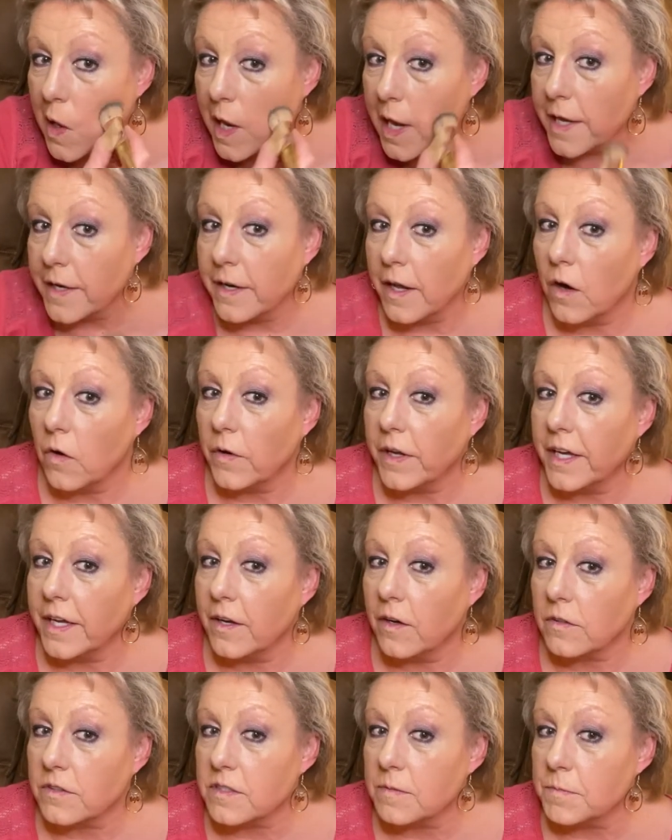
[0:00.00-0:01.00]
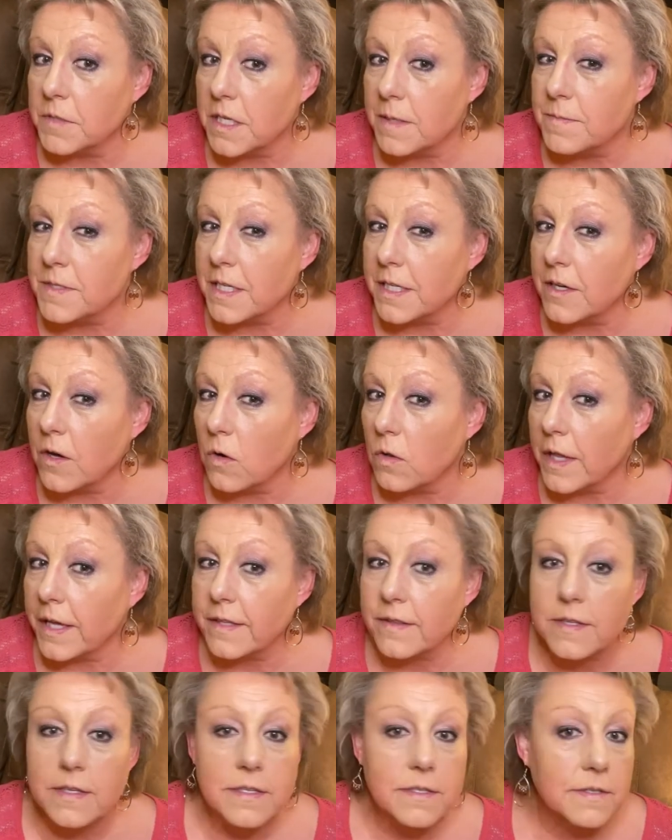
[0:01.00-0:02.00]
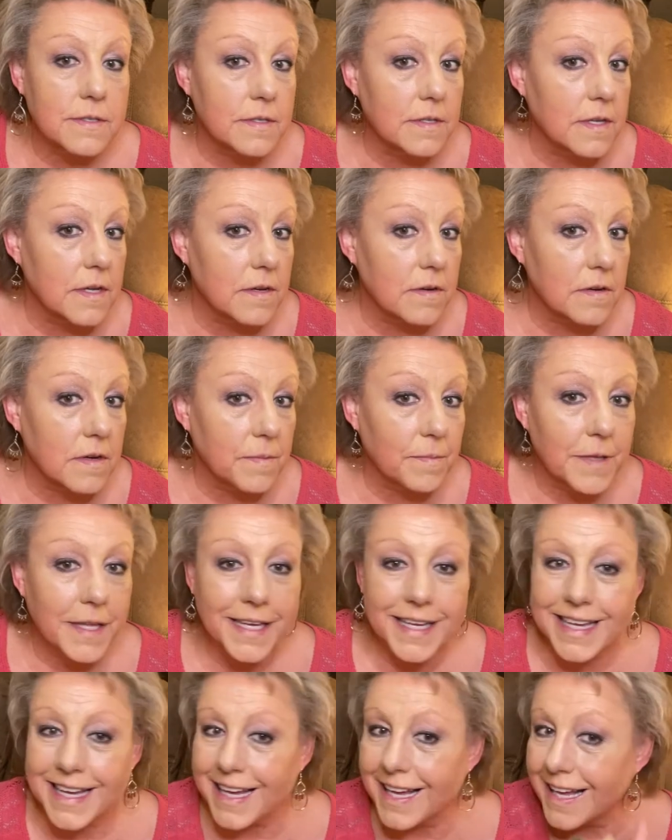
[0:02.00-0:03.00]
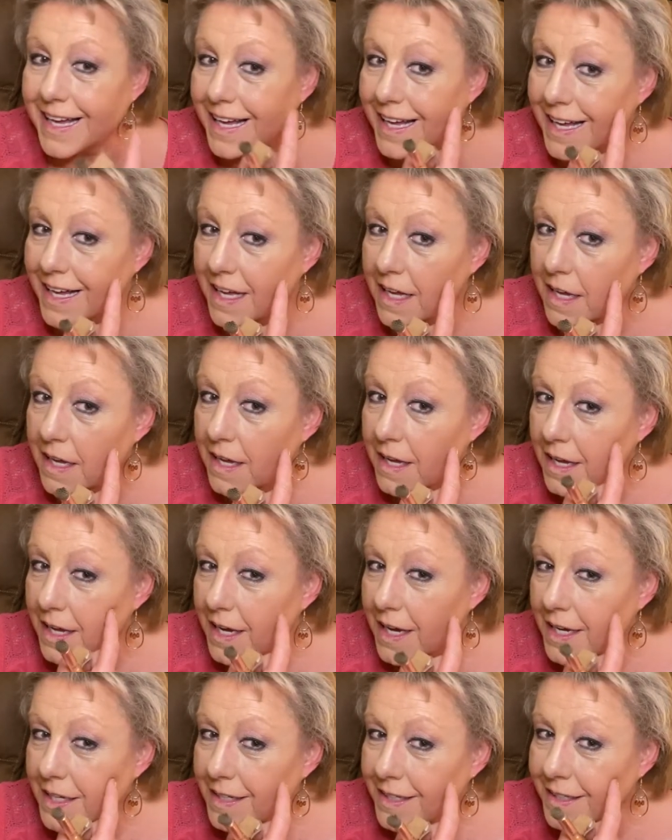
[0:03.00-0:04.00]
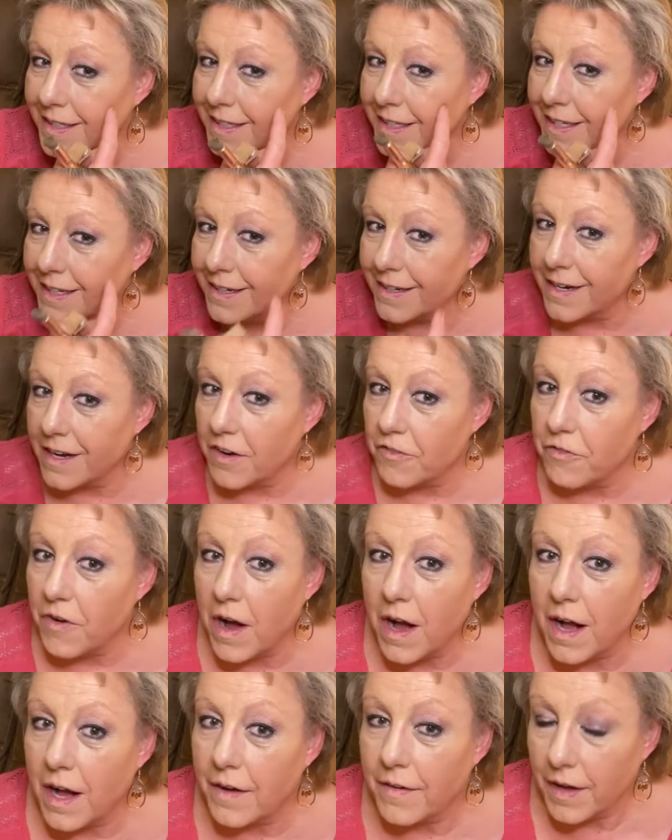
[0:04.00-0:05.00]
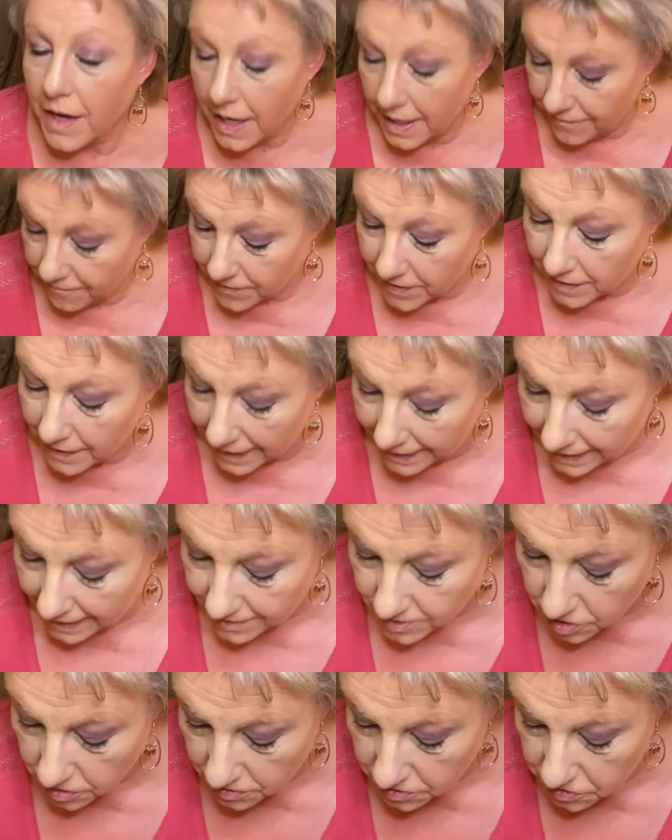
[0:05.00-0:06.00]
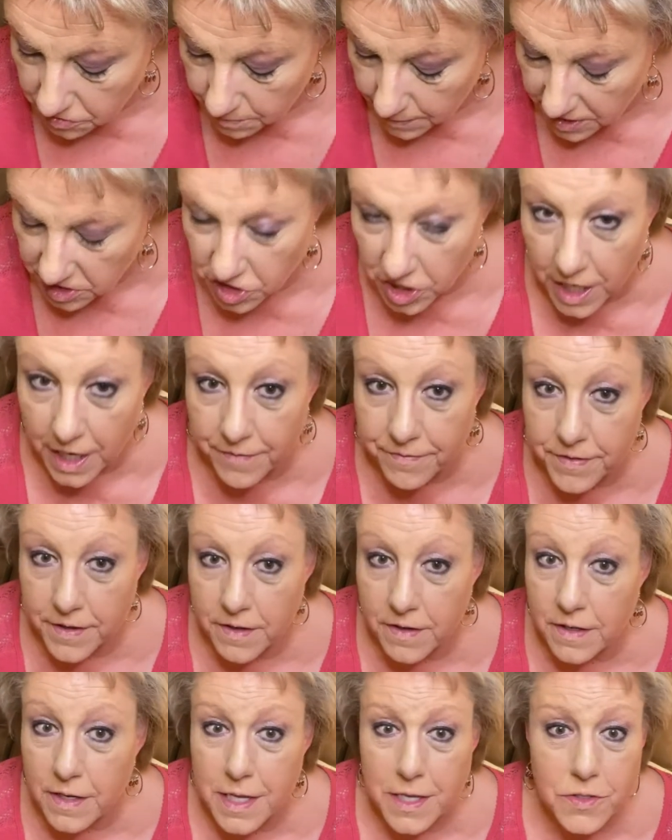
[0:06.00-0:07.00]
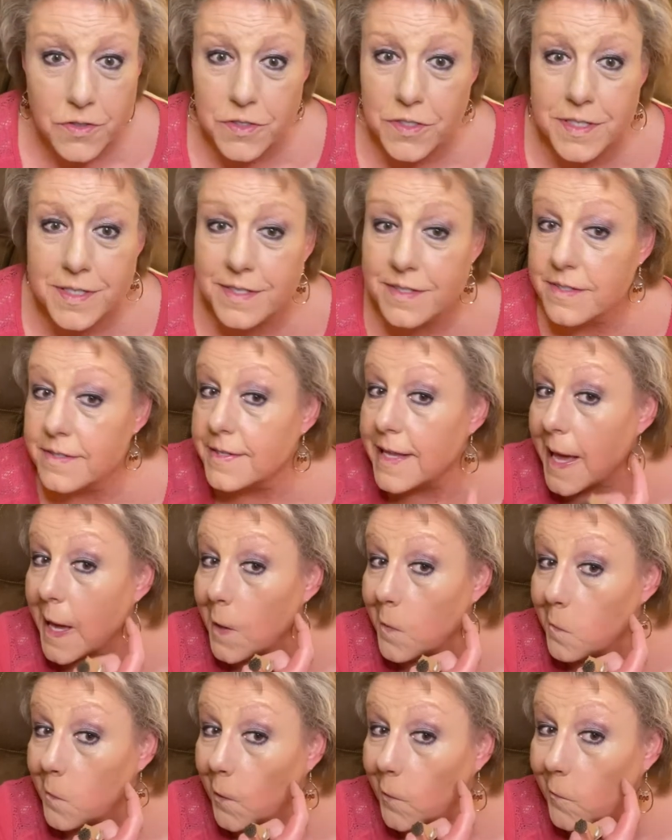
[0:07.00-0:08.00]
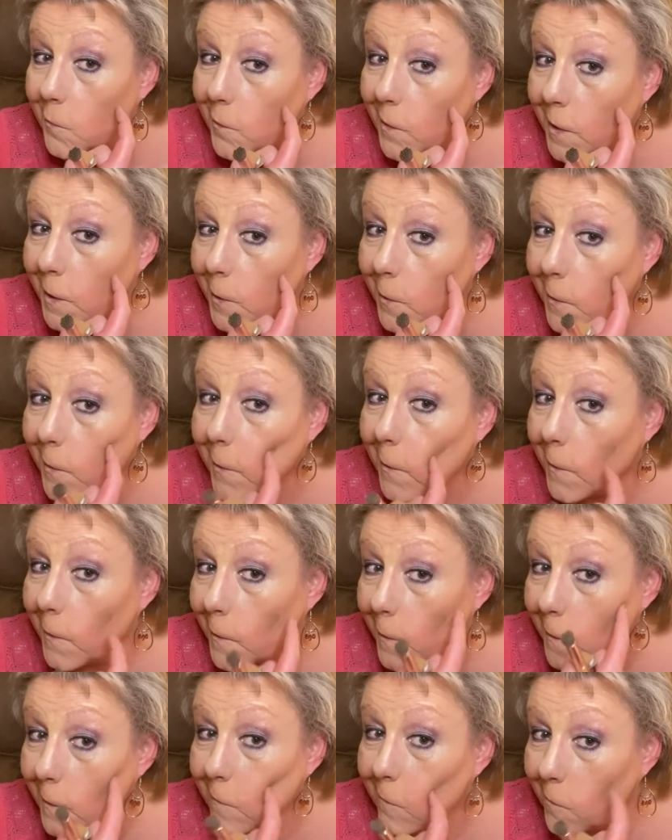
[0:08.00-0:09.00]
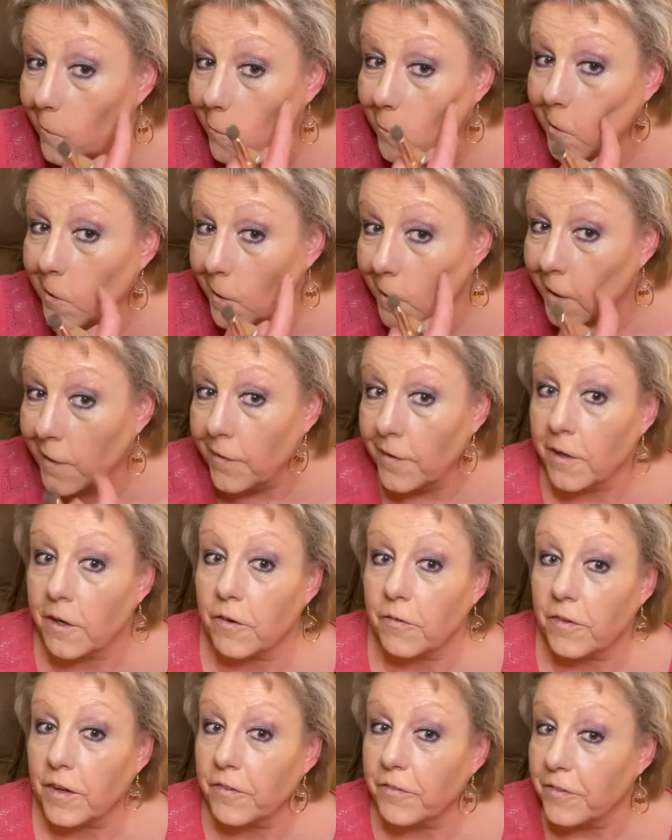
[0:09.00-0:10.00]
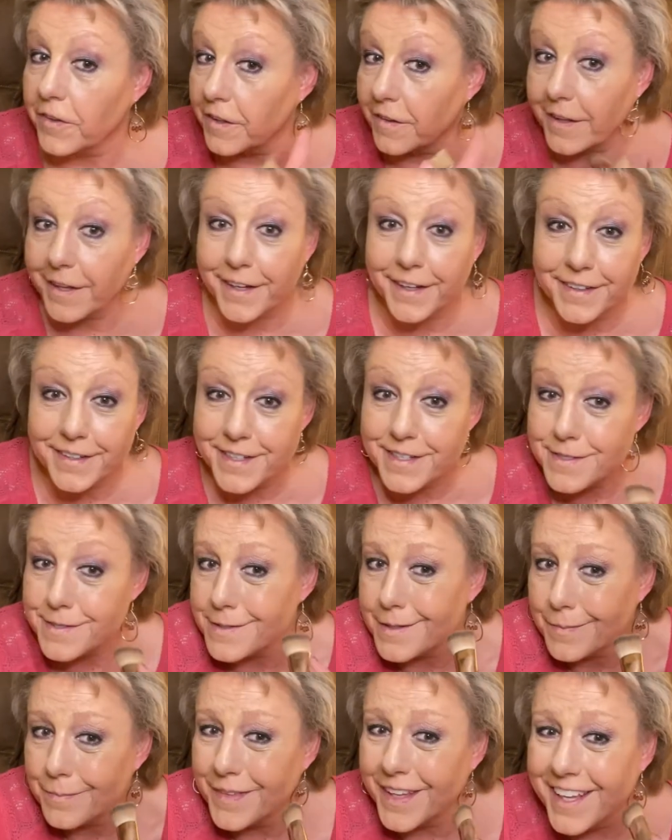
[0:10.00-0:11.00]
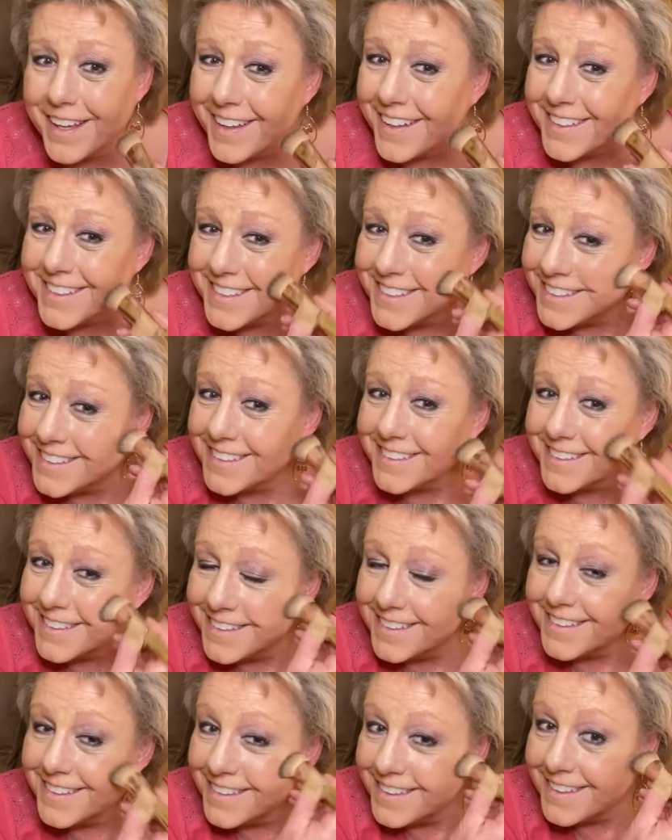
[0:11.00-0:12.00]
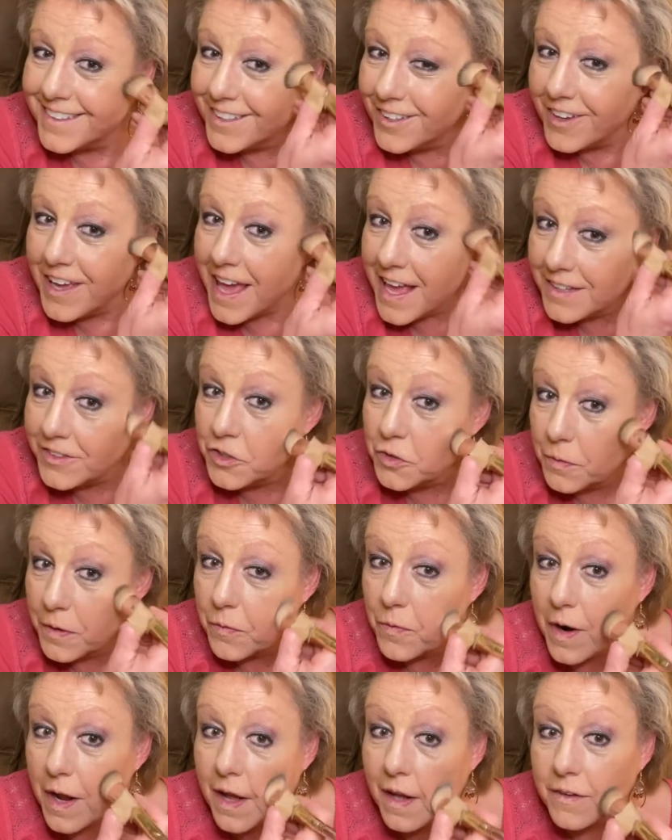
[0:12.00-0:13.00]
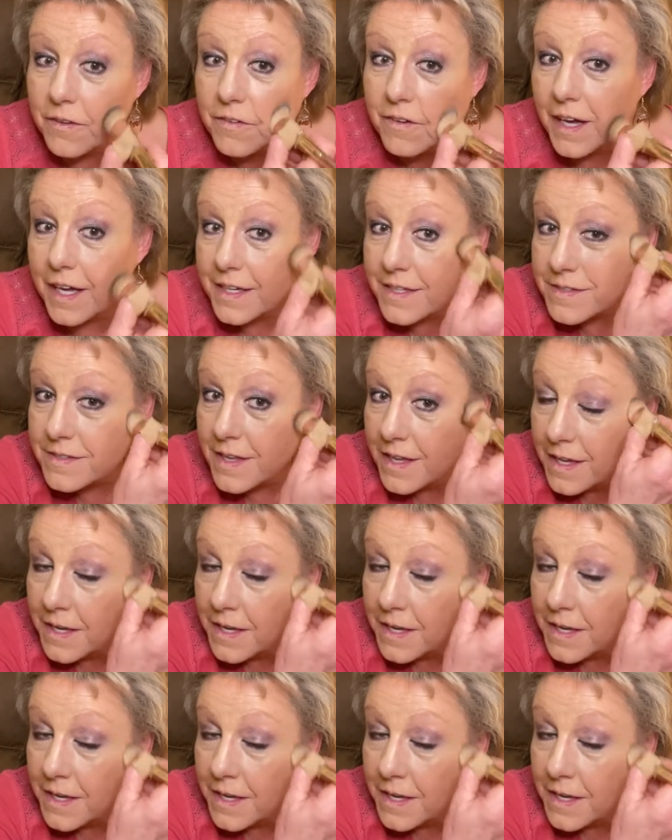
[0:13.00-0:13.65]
And now here, sometimes I go like this and here, and I'm like, I didn't get enough off. I feel like I took too much off there. So just dab my finger in and get some more on there if I feel like I need some. It's just, you can't do it wrong, you guys.